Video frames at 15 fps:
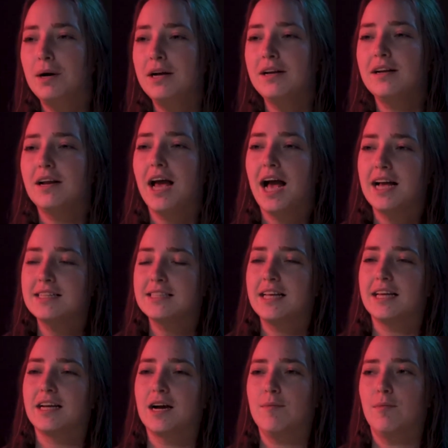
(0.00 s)
but as
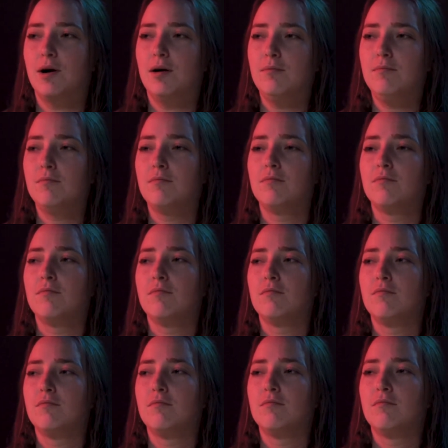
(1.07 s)
they come up,
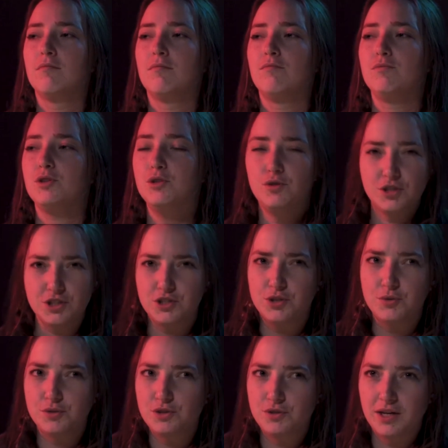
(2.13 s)
you just
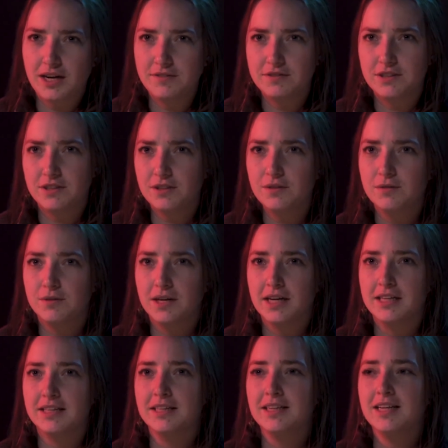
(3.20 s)
do what you have to do.
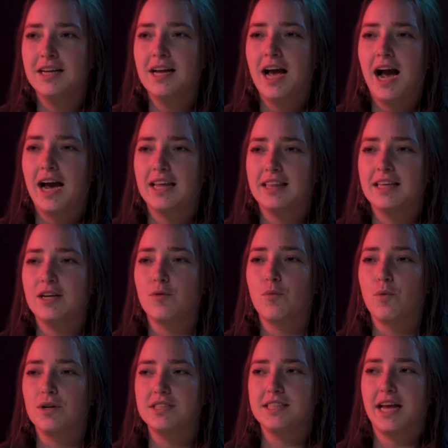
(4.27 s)
And I think
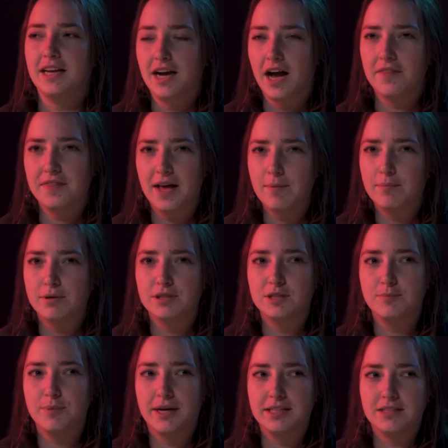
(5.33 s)
once I got that
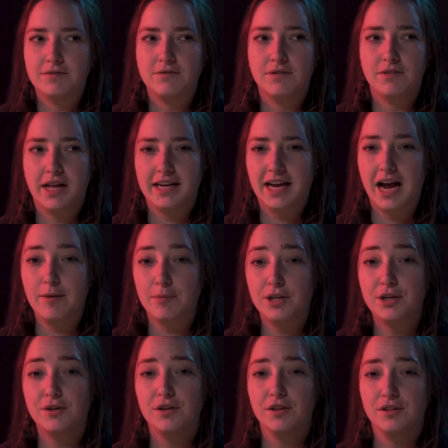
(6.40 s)
perspective of I'm
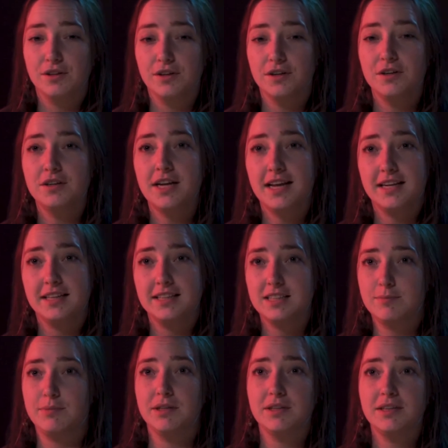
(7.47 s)
here to learn and
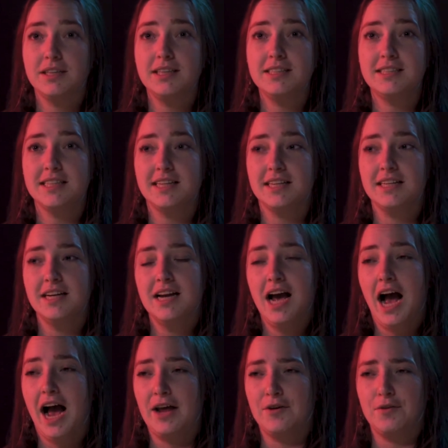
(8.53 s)
experience, and
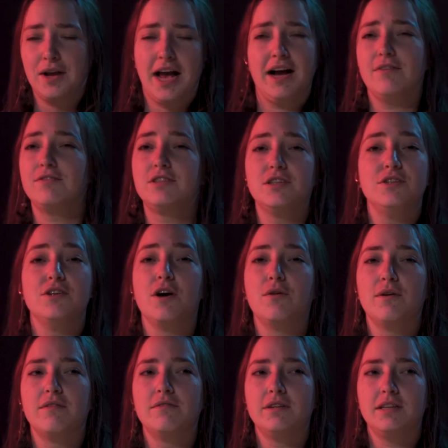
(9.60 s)
I don't have to know
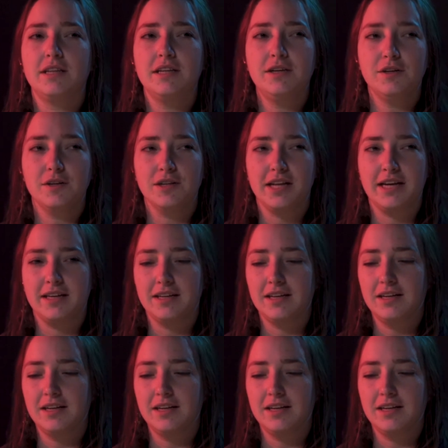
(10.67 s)
everything or